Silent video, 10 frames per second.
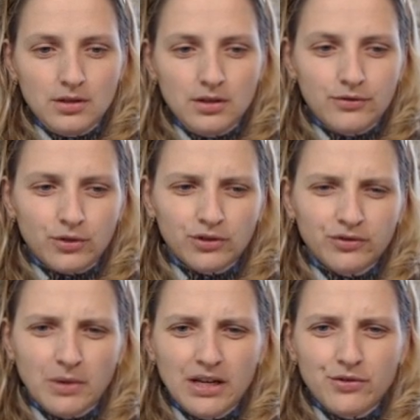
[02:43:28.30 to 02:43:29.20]
In front of
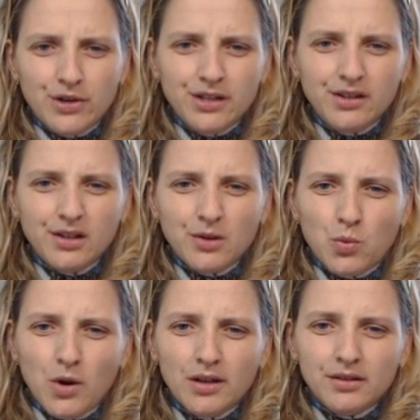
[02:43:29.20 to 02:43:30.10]
my rating?
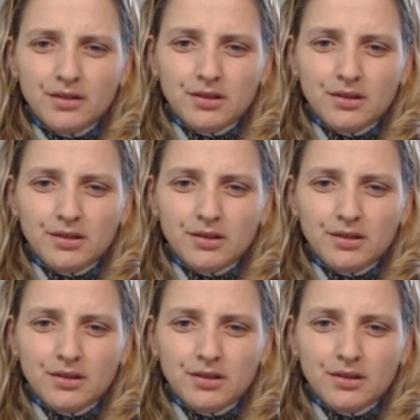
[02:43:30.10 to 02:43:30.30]
What?